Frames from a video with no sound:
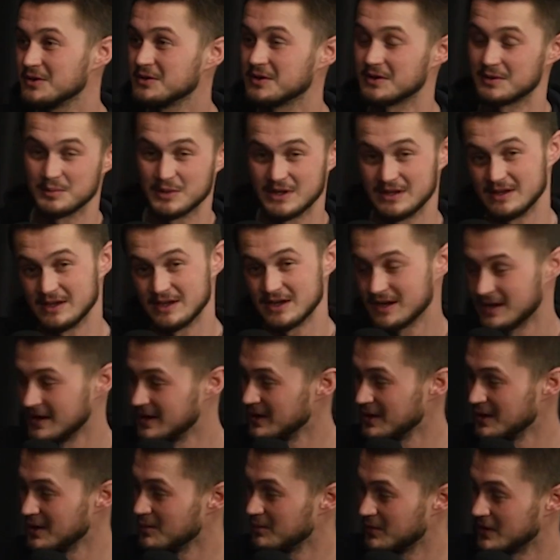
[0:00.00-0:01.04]
to be there.
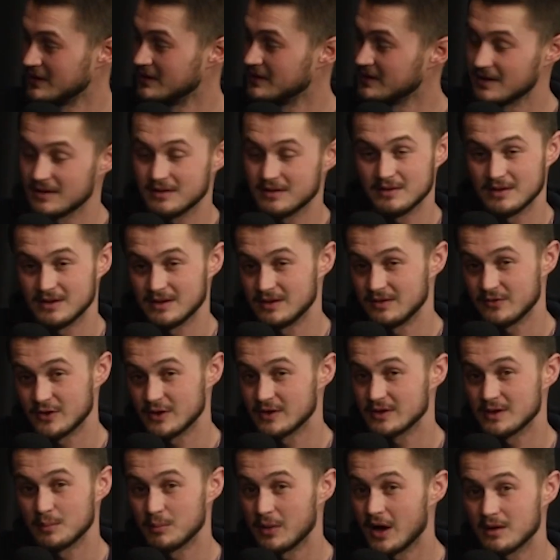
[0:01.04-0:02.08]
But and if you're at
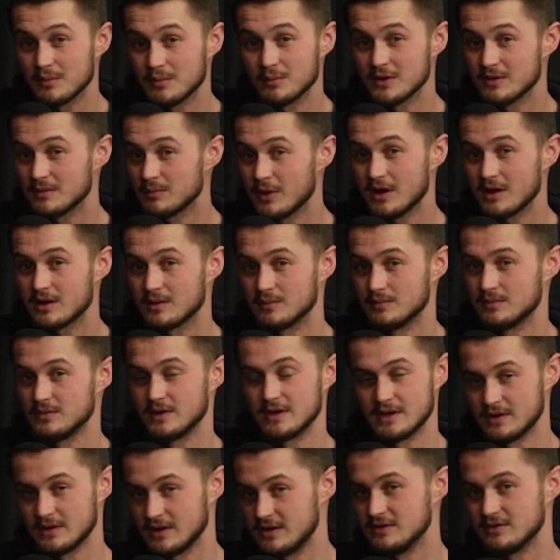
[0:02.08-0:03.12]
the bottom of the bottom,
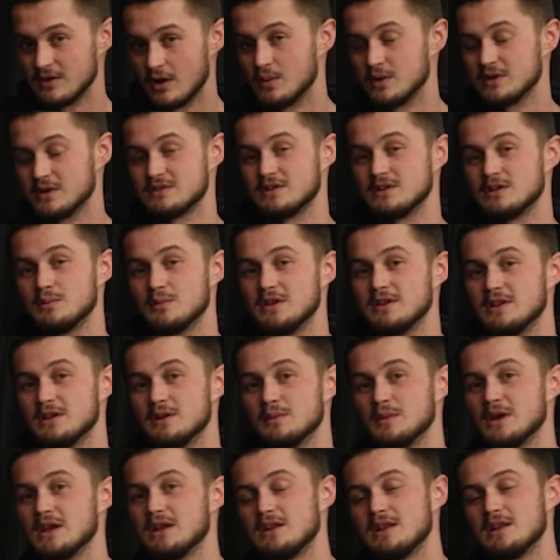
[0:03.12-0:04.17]
there he's always going to be there,
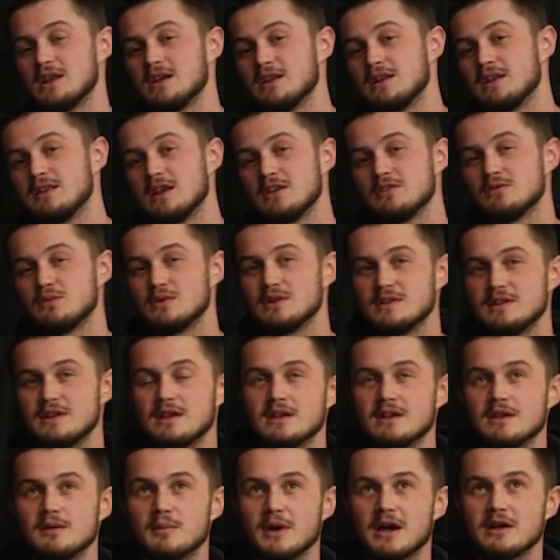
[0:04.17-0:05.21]
man. And that's one
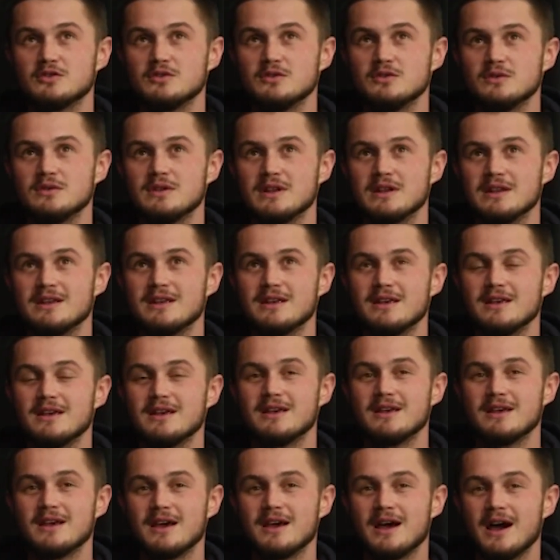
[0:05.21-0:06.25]
thing about you that
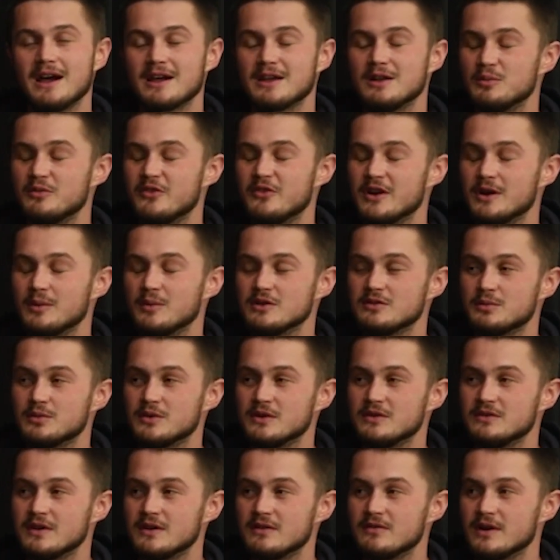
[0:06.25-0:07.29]
I can very much
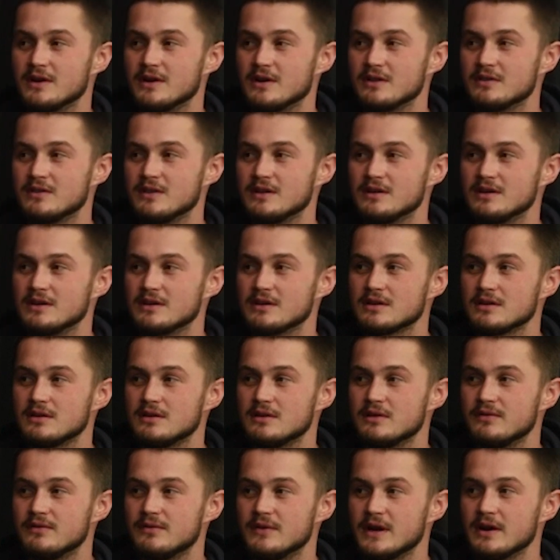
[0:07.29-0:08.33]
appreciate. You're very authentic. Thanks,
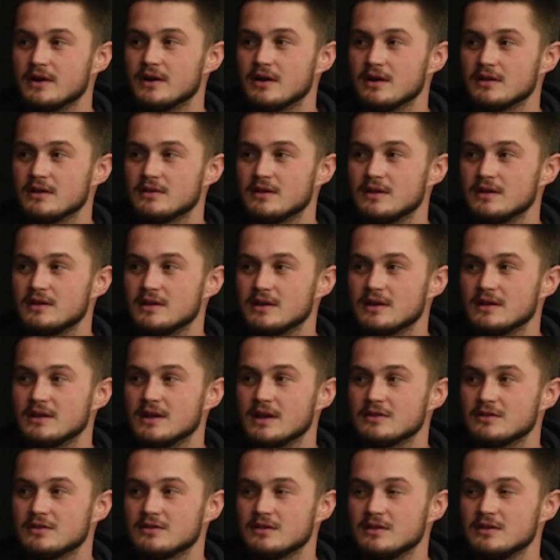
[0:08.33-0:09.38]
you're very authentic, and
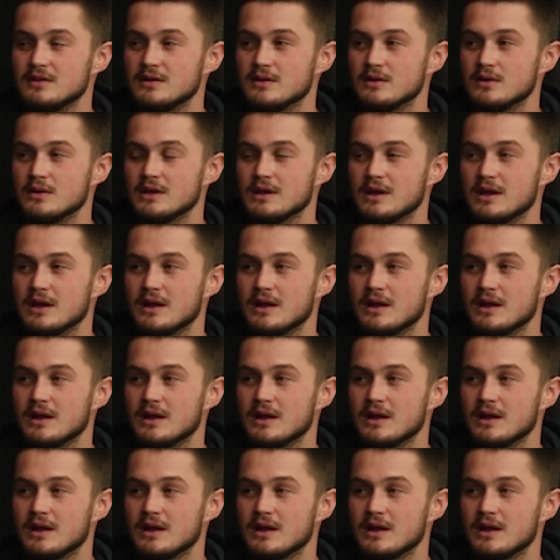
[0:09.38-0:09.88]
that's, you know, and